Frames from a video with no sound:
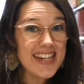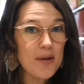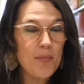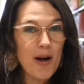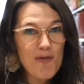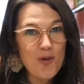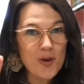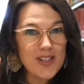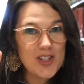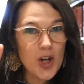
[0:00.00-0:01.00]
it, my
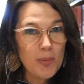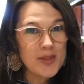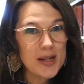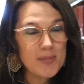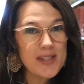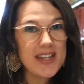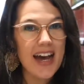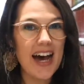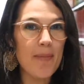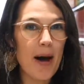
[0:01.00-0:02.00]
4 top tips
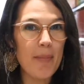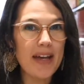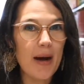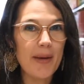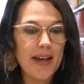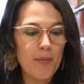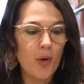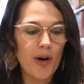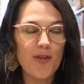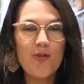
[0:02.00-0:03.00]
about becoming a
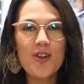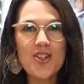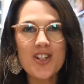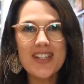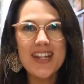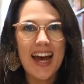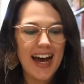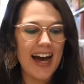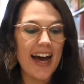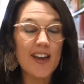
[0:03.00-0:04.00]
more efficient,
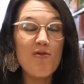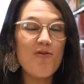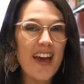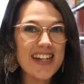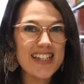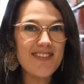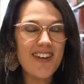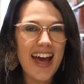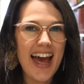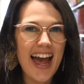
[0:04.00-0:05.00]
effective,
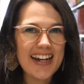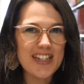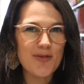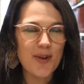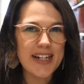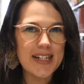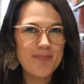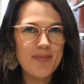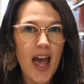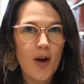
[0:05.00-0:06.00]
active reader.
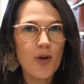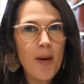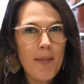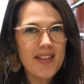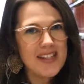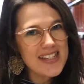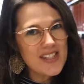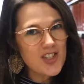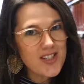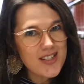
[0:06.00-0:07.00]
Remember, this
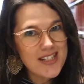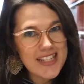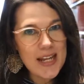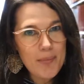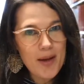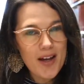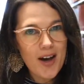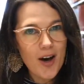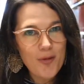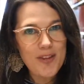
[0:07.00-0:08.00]
is just the tip
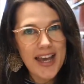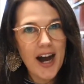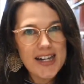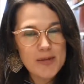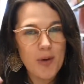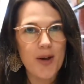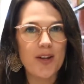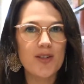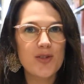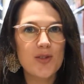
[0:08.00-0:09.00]
of the
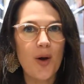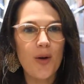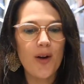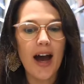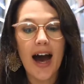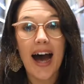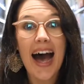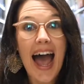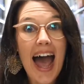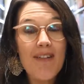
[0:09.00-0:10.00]
iceberg. So
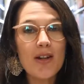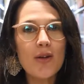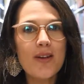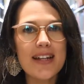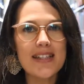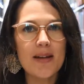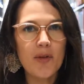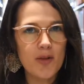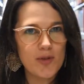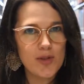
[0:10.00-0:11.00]
have a look at some
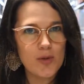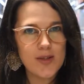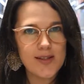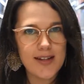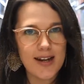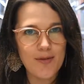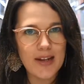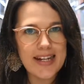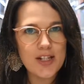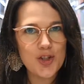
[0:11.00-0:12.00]
of the resources that I've
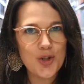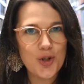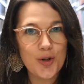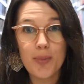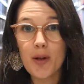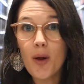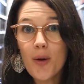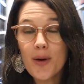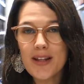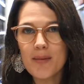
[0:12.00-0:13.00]
linked to below
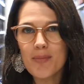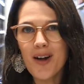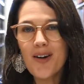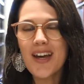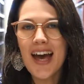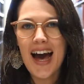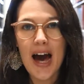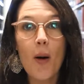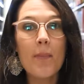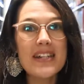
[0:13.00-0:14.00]
in the blog,
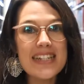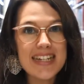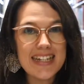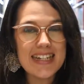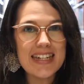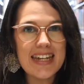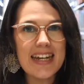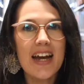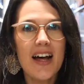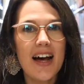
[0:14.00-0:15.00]
particularly